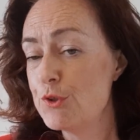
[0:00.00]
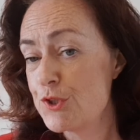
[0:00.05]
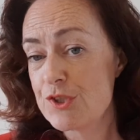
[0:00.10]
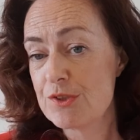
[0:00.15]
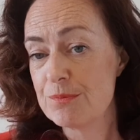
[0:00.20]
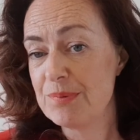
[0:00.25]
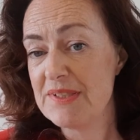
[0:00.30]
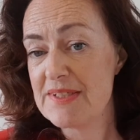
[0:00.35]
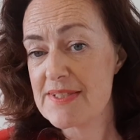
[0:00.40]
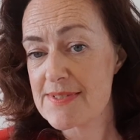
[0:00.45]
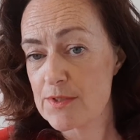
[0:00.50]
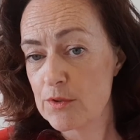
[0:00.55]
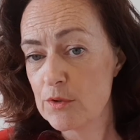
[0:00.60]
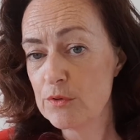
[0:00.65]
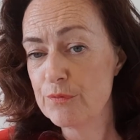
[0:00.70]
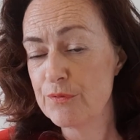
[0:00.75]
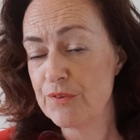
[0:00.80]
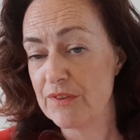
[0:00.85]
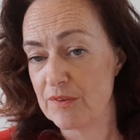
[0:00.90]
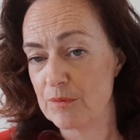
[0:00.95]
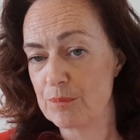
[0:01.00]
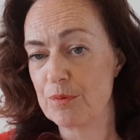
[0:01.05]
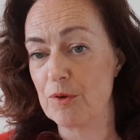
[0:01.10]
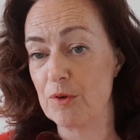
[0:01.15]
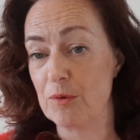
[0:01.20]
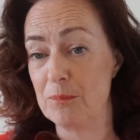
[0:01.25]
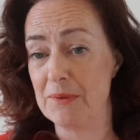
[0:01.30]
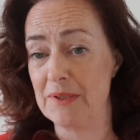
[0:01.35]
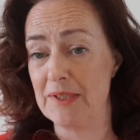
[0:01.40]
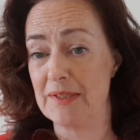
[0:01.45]
should be solving the
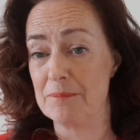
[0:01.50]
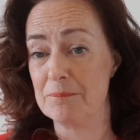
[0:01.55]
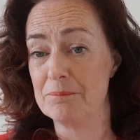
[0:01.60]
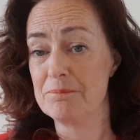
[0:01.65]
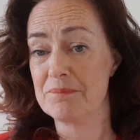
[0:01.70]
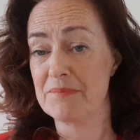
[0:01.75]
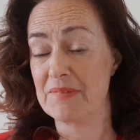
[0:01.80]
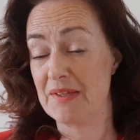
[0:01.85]
problem?